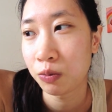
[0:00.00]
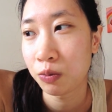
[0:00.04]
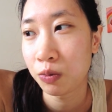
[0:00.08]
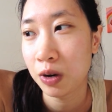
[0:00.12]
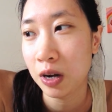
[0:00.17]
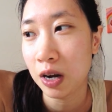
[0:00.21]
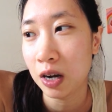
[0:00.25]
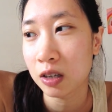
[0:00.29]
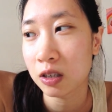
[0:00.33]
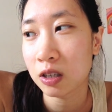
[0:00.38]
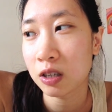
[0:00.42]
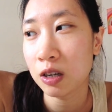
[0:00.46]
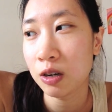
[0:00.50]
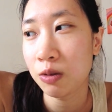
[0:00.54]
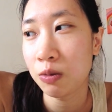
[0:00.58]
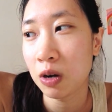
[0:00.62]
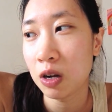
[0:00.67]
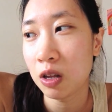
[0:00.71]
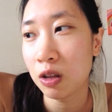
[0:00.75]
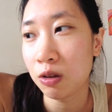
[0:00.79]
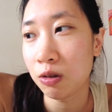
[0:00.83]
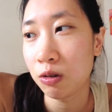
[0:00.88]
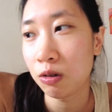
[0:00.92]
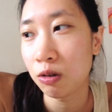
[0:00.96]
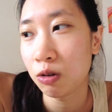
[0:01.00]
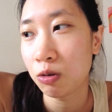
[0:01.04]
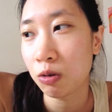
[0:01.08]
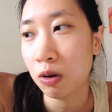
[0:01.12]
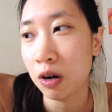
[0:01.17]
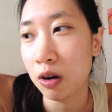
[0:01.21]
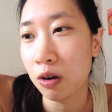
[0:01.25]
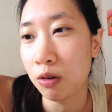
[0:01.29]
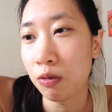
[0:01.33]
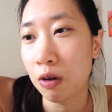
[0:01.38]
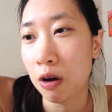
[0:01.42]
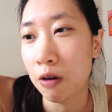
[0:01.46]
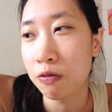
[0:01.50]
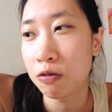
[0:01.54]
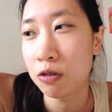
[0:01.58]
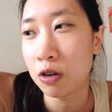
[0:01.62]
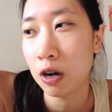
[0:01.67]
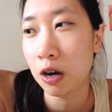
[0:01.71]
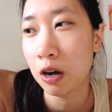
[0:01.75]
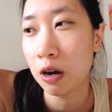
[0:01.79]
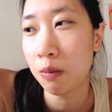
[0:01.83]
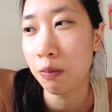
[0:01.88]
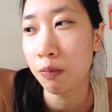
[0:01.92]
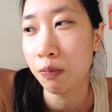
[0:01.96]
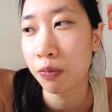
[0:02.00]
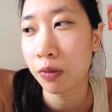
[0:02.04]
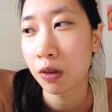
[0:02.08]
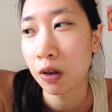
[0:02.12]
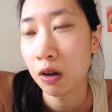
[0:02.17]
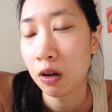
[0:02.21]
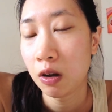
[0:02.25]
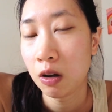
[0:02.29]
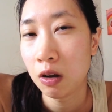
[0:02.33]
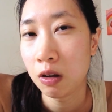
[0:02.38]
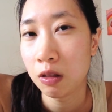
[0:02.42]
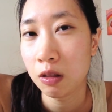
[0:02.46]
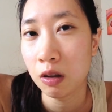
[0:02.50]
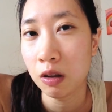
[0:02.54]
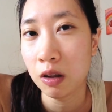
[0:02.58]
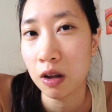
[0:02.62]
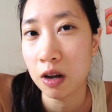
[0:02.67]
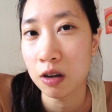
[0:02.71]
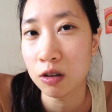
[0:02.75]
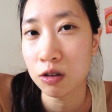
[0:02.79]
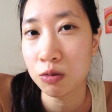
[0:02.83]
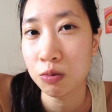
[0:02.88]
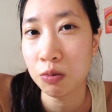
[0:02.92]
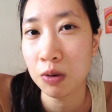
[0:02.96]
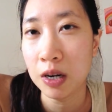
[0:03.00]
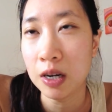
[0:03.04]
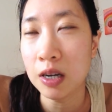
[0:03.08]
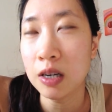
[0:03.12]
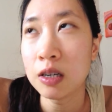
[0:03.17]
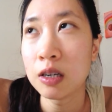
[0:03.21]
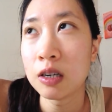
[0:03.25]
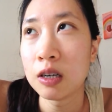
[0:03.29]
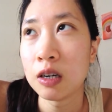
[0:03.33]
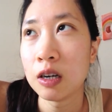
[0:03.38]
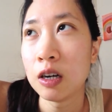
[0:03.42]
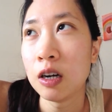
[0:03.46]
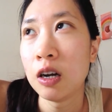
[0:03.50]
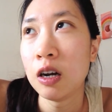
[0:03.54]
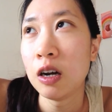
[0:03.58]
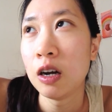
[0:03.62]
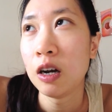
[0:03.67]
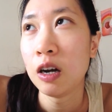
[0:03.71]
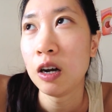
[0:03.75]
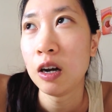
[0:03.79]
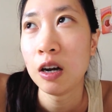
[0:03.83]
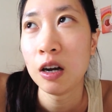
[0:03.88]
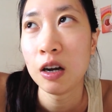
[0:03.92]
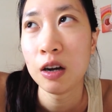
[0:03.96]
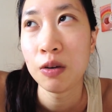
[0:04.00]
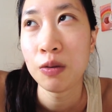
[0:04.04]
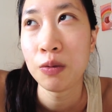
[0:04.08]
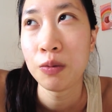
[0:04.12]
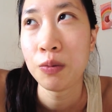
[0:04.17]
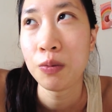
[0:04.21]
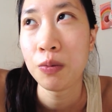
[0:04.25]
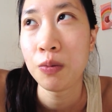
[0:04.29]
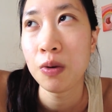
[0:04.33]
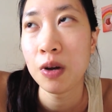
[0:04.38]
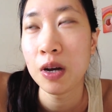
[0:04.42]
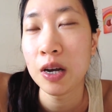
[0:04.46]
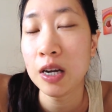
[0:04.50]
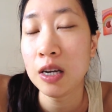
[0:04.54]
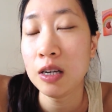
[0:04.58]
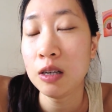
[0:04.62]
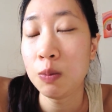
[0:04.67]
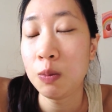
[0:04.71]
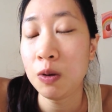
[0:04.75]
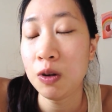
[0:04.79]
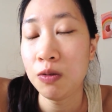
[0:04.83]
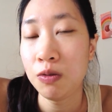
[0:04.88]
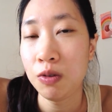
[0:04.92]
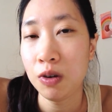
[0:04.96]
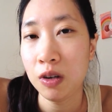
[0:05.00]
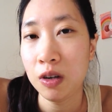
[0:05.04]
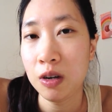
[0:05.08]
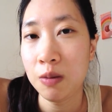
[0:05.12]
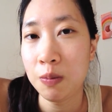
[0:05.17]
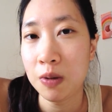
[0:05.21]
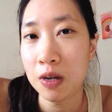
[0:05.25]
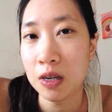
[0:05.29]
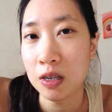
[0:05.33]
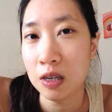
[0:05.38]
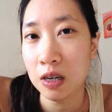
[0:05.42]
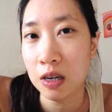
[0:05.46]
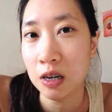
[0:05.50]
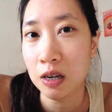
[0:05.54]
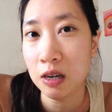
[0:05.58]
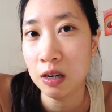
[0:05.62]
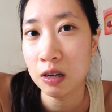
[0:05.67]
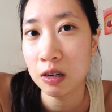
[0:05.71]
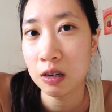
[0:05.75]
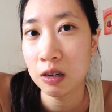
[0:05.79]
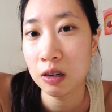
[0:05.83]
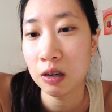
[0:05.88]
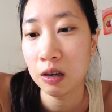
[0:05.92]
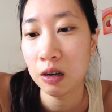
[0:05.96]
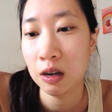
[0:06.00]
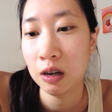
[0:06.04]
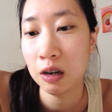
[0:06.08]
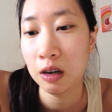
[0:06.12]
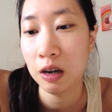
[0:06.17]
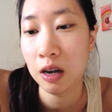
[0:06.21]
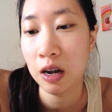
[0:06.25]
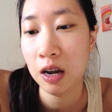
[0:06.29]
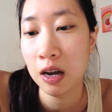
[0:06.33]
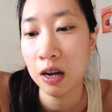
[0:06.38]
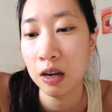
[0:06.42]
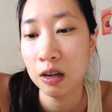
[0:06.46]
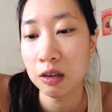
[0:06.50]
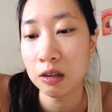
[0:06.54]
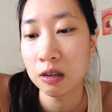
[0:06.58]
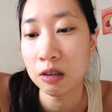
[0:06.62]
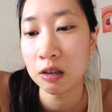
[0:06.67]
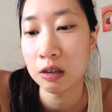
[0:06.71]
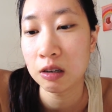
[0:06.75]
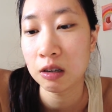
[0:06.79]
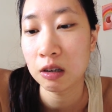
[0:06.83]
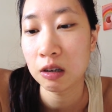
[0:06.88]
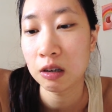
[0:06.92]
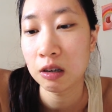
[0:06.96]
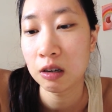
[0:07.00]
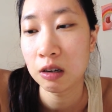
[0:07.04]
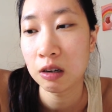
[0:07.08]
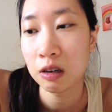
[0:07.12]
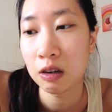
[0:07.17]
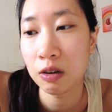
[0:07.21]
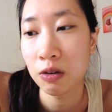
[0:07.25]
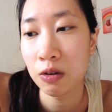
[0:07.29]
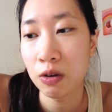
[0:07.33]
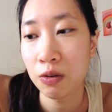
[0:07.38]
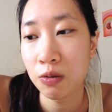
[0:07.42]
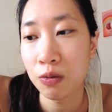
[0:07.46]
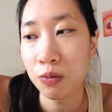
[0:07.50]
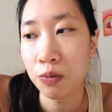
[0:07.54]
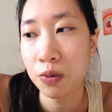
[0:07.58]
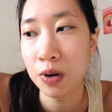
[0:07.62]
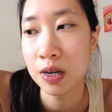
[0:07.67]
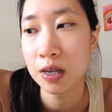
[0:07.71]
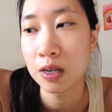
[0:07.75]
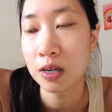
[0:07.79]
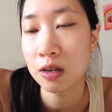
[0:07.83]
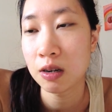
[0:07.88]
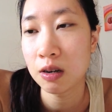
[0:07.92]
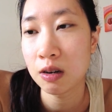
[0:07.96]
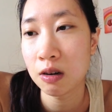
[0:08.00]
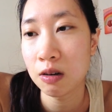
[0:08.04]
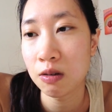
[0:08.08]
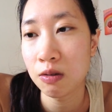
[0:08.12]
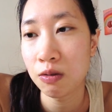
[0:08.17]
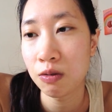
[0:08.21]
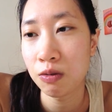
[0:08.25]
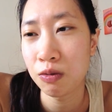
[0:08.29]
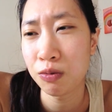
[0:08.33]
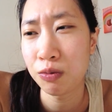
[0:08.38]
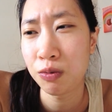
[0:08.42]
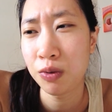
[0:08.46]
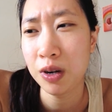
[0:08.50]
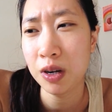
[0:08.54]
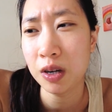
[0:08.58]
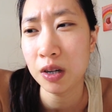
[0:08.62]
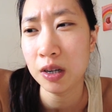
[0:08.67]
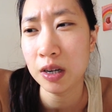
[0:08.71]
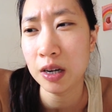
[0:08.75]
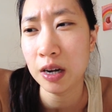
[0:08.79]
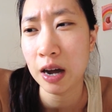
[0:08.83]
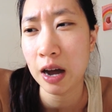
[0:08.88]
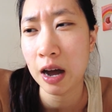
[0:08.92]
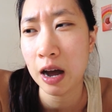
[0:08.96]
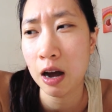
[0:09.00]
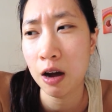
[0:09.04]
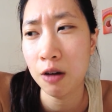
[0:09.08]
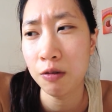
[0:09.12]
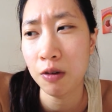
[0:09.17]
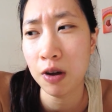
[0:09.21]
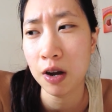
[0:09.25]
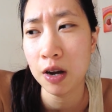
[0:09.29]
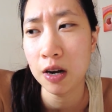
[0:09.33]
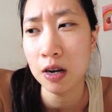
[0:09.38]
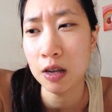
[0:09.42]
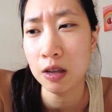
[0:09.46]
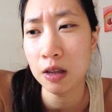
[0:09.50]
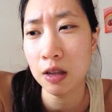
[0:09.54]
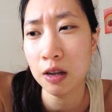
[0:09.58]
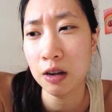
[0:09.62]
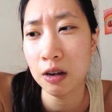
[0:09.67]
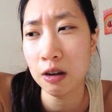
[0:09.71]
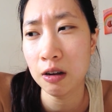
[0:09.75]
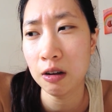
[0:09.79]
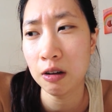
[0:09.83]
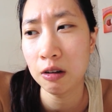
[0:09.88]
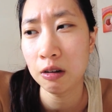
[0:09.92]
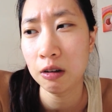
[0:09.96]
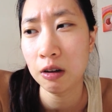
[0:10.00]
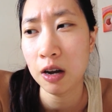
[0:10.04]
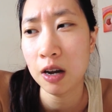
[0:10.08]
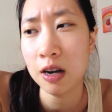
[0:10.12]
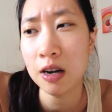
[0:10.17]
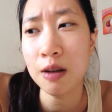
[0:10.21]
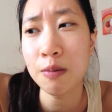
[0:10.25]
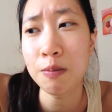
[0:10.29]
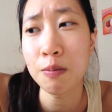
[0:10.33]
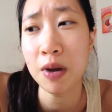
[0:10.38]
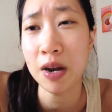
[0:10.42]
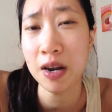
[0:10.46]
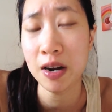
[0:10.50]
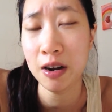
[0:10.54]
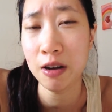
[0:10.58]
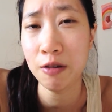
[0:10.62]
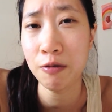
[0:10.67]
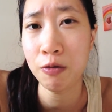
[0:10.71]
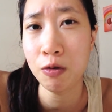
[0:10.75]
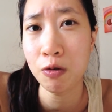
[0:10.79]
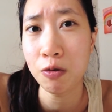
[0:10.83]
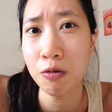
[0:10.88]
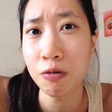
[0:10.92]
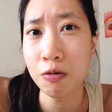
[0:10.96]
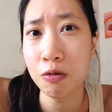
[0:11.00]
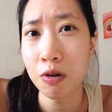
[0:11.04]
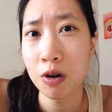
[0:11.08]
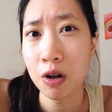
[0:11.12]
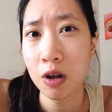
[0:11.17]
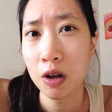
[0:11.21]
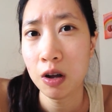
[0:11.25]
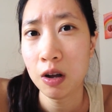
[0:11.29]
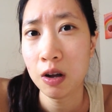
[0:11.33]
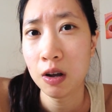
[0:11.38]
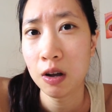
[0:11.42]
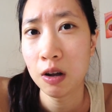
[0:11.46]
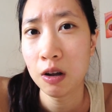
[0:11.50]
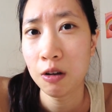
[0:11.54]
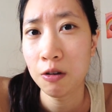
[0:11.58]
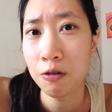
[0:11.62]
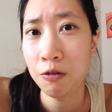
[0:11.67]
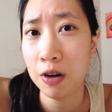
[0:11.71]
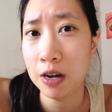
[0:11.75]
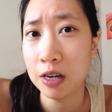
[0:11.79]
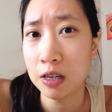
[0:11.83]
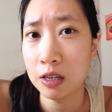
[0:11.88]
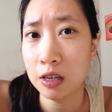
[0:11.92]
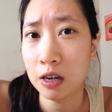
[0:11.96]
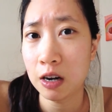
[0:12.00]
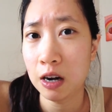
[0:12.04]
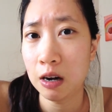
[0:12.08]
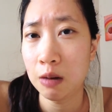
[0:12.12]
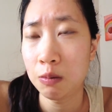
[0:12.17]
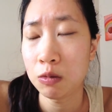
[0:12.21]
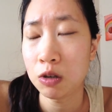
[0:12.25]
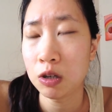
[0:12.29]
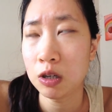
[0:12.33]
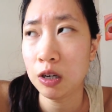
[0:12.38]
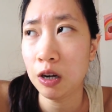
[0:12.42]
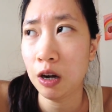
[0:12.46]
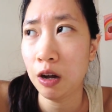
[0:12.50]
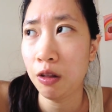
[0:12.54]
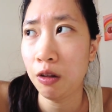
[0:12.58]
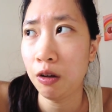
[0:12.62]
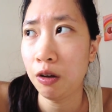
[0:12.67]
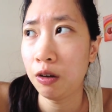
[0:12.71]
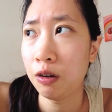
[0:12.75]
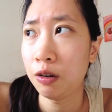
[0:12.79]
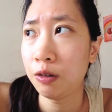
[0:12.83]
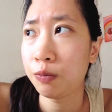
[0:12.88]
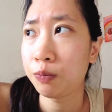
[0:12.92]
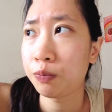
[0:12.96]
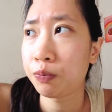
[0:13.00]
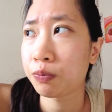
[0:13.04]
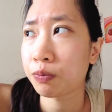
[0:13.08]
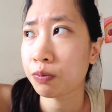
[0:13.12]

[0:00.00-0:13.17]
we actually went through quite a rough time the last week. He's been really busy and we didn't really have any meaningful FaceTime together